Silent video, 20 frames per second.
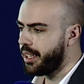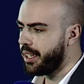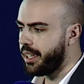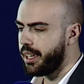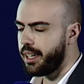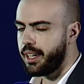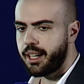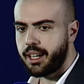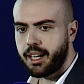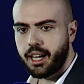
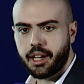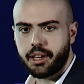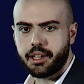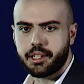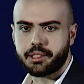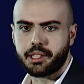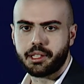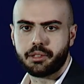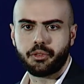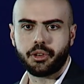High
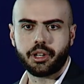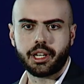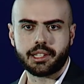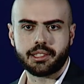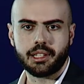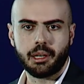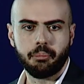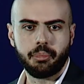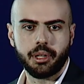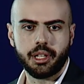risk is, for
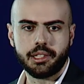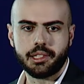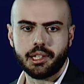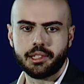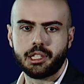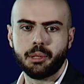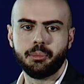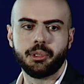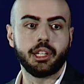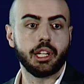example,
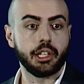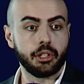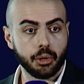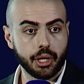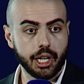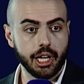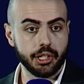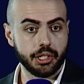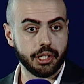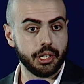systems in
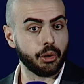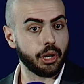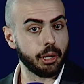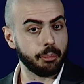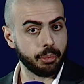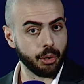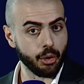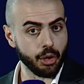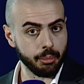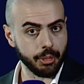education or
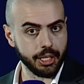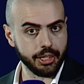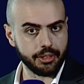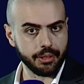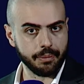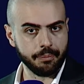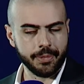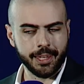employment.